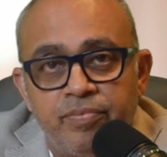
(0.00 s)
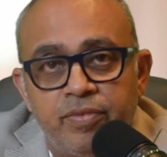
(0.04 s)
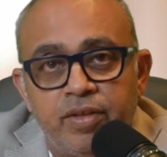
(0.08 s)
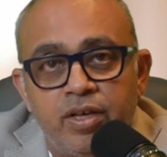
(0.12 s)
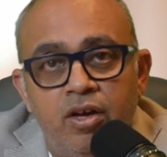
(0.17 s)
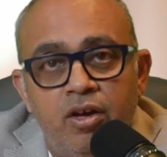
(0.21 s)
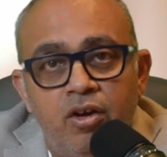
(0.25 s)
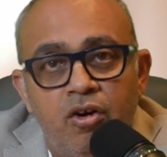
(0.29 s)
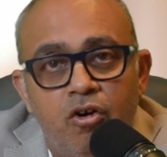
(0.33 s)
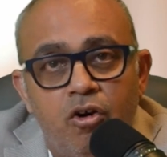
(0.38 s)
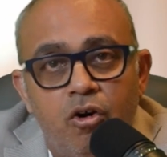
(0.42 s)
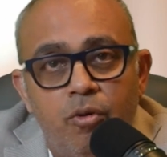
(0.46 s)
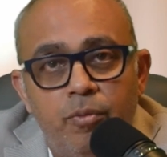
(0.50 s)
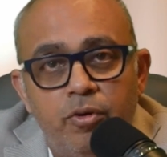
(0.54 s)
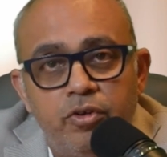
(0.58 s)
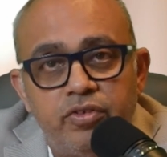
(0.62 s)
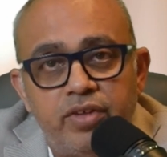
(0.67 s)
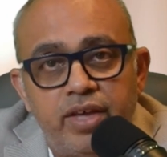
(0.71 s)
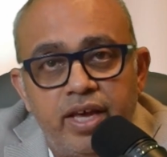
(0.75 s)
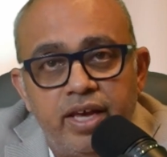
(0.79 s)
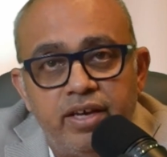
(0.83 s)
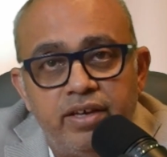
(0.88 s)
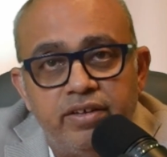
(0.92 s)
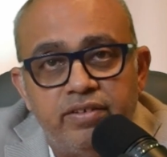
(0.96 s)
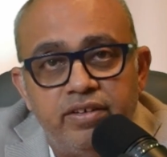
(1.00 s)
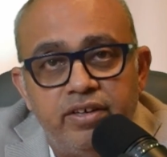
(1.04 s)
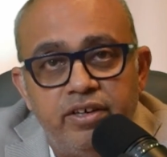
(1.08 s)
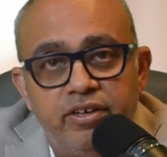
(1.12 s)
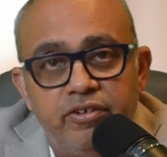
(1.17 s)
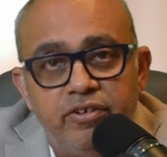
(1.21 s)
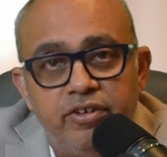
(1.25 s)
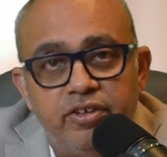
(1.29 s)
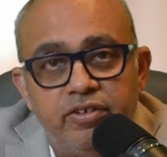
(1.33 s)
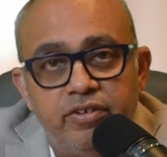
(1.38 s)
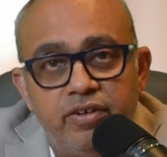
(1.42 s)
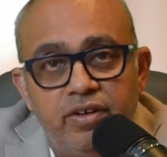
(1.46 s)
Homozygous
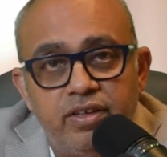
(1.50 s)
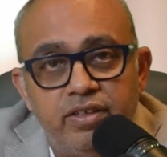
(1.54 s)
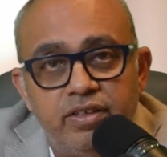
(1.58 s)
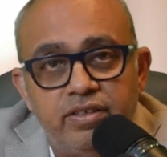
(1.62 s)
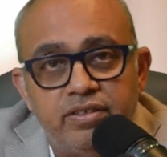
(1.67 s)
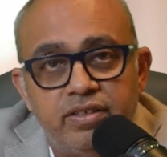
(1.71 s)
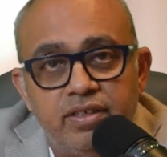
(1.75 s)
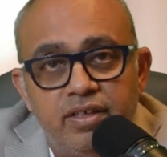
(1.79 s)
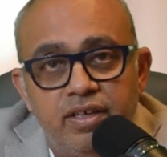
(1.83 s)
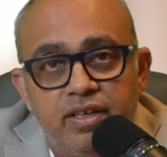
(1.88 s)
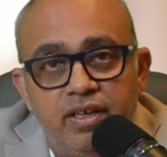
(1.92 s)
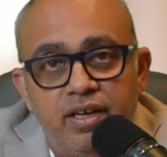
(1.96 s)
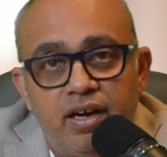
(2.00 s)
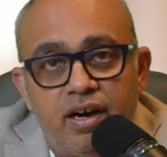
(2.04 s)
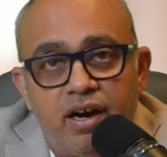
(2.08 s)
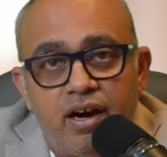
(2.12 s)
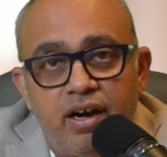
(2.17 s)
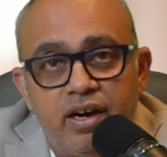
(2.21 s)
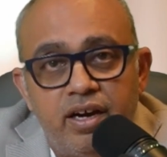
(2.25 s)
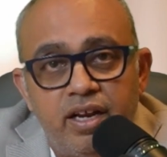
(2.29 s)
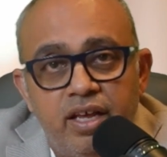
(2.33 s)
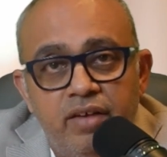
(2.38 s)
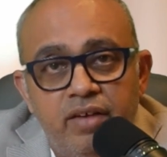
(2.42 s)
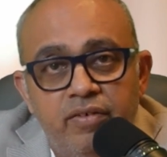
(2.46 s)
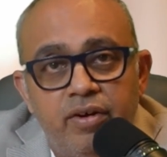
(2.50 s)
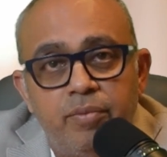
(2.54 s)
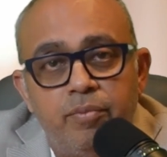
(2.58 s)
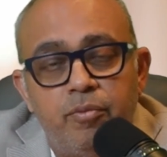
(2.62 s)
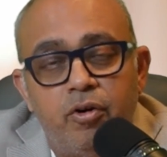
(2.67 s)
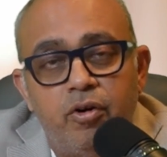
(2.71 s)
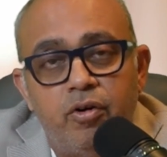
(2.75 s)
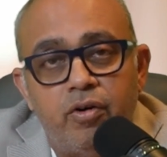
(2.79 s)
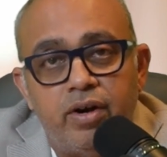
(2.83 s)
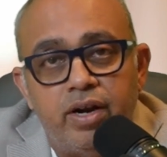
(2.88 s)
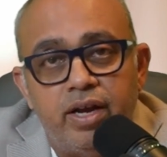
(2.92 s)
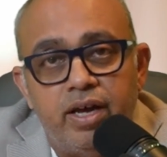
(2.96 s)
individuals are even
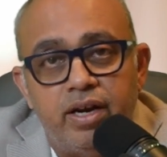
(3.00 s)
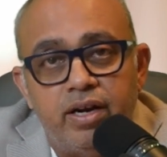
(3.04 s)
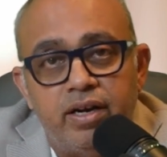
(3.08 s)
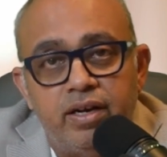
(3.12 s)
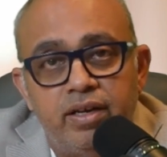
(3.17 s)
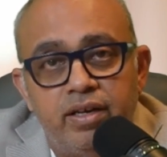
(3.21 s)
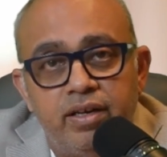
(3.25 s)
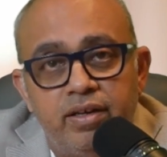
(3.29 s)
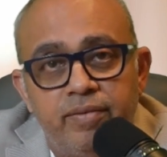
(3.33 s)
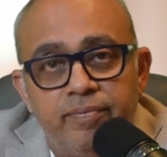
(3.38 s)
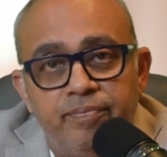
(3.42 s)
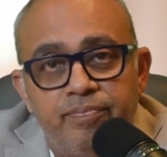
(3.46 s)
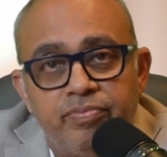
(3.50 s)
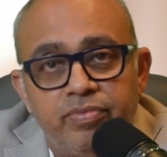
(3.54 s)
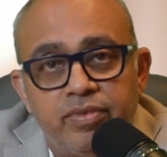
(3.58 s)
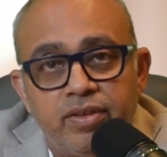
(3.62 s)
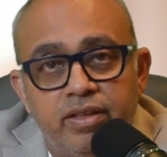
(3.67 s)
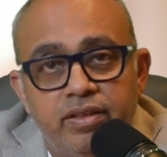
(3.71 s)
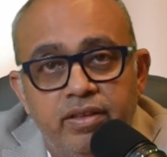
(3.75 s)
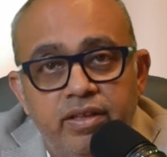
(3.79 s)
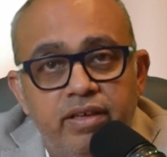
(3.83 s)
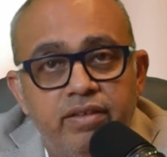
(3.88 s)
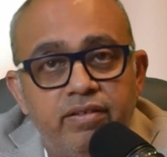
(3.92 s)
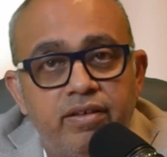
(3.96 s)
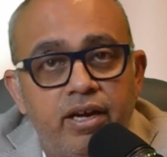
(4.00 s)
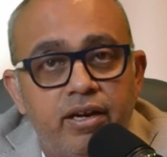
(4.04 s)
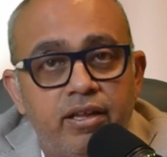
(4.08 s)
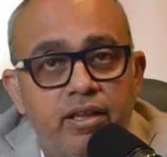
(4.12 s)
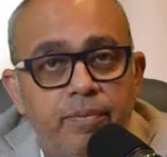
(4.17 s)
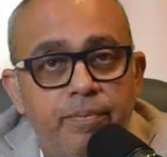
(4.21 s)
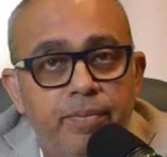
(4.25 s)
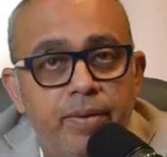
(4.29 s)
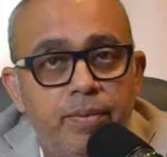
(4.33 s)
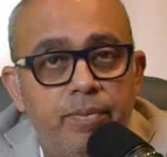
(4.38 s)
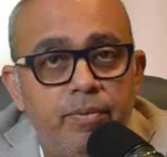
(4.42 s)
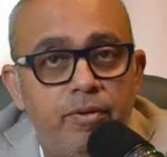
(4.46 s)
more rare. These are the
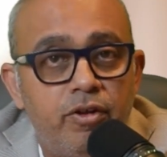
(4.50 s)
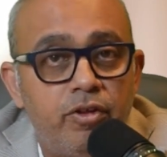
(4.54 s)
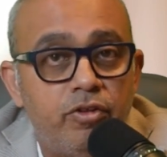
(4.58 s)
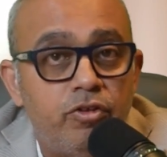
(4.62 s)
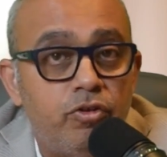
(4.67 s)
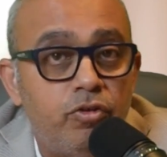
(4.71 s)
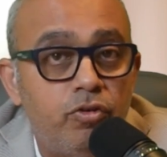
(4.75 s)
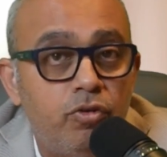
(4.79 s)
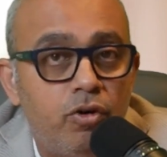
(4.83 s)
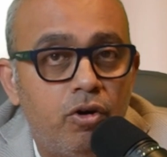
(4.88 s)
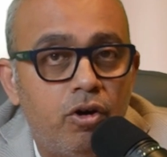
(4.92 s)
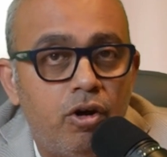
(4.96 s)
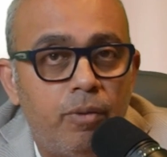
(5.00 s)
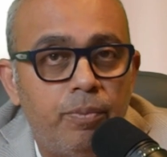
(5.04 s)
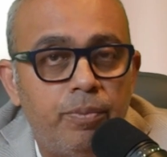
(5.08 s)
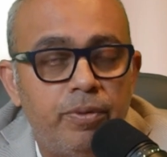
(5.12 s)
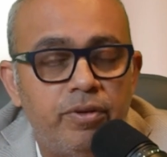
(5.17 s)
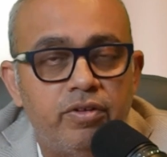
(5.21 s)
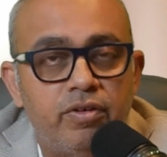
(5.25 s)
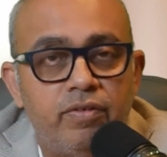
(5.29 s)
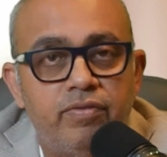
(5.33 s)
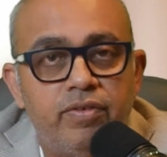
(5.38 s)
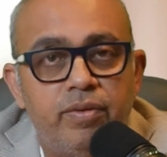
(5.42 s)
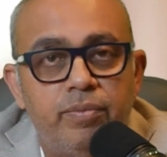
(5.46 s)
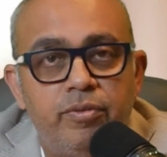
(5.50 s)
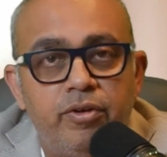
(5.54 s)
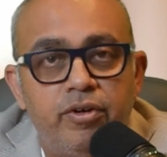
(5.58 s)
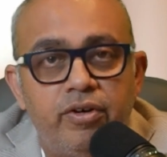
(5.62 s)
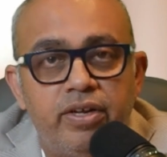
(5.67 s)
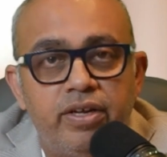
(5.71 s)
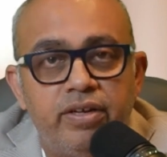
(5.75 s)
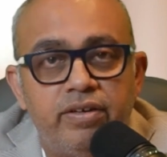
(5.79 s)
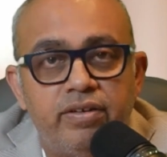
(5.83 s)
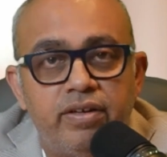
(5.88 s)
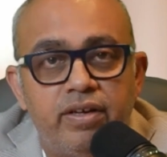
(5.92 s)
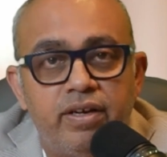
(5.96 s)
people with two copies of the
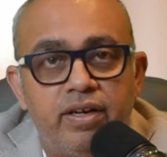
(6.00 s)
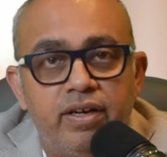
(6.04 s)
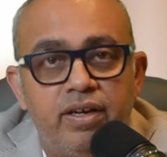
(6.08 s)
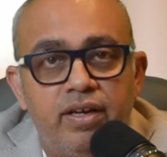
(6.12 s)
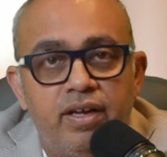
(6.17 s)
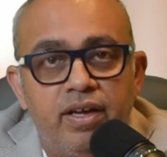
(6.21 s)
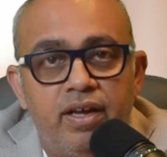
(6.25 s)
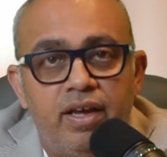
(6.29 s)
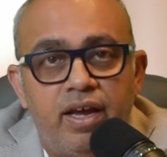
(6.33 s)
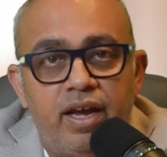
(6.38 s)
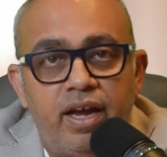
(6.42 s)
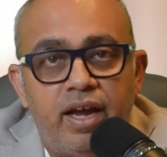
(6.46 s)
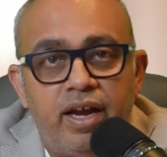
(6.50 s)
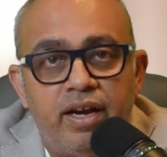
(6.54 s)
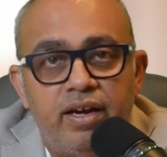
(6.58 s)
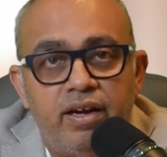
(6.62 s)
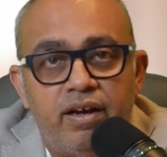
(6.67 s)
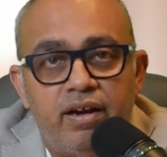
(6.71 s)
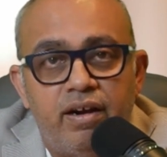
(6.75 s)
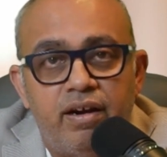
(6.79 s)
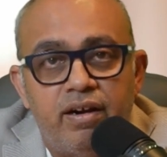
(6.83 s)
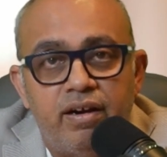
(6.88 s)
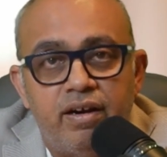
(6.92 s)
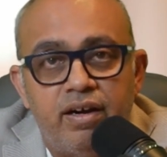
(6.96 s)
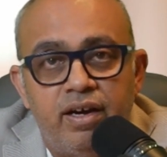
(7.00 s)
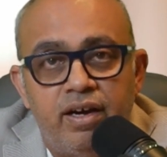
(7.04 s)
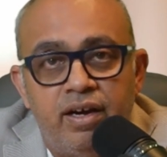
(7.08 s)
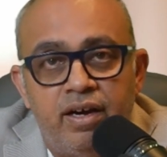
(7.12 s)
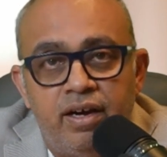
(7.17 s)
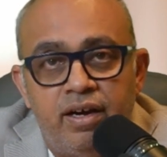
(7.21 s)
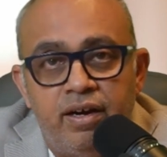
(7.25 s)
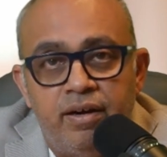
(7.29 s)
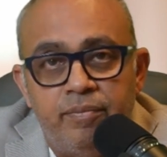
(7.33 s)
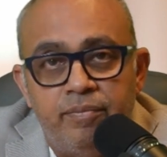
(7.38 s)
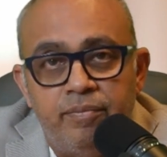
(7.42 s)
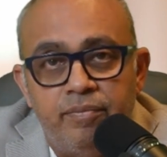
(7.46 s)
mutation and
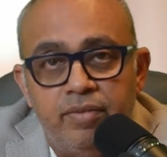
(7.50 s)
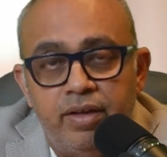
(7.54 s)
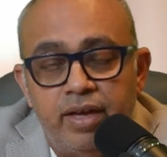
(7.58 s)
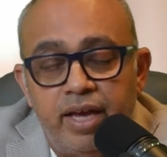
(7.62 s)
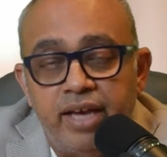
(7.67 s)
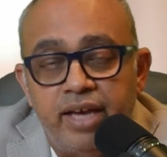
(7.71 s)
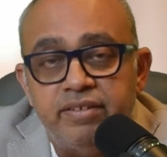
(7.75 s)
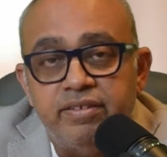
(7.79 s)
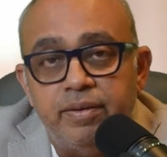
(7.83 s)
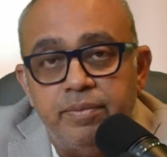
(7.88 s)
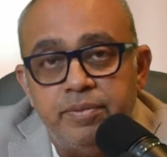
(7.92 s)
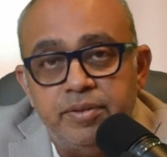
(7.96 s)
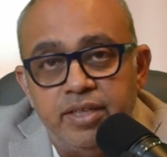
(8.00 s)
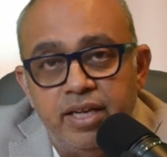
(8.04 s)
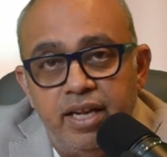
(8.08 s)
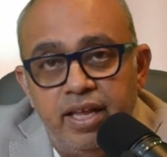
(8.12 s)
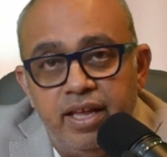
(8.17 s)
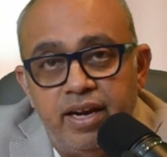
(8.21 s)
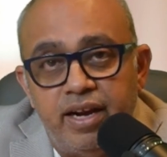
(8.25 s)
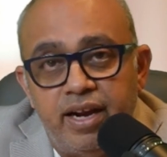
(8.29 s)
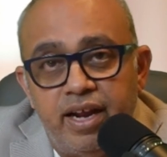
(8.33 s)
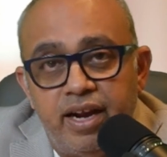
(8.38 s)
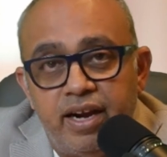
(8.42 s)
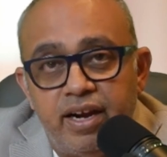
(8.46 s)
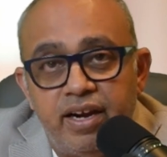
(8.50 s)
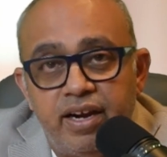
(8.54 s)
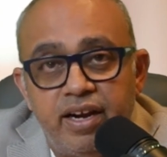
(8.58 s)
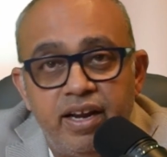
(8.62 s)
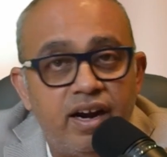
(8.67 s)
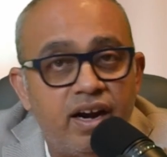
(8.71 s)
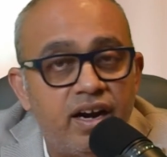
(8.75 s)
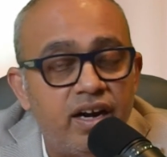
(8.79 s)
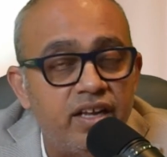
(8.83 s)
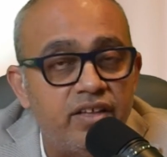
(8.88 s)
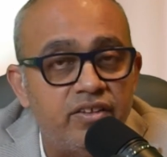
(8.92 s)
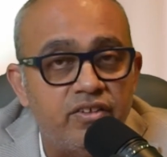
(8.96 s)
are exceptionally rare
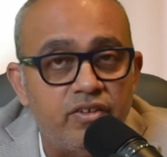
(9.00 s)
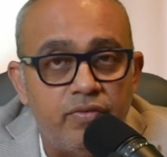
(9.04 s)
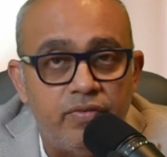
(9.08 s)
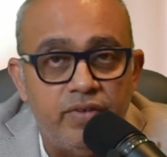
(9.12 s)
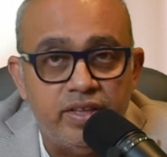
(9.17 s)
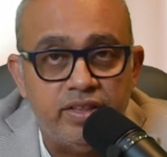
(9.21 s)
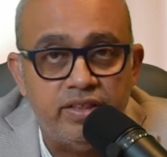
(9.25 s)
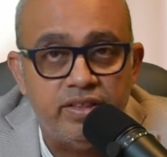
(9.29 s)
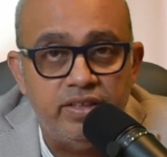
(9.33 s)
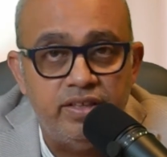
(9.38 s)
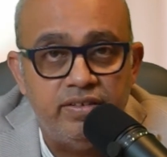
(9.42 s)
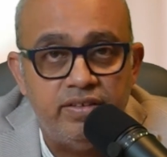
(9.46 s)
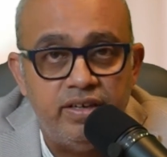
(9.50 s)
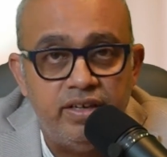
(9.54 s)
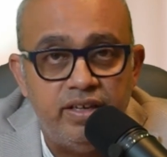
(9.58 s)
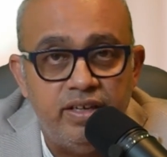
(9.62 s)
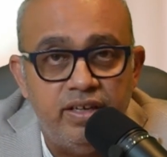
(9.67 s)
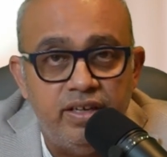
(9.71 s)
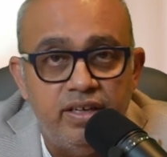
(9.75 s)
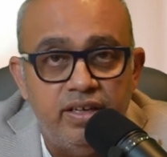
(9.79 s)
regardless of ethnicity.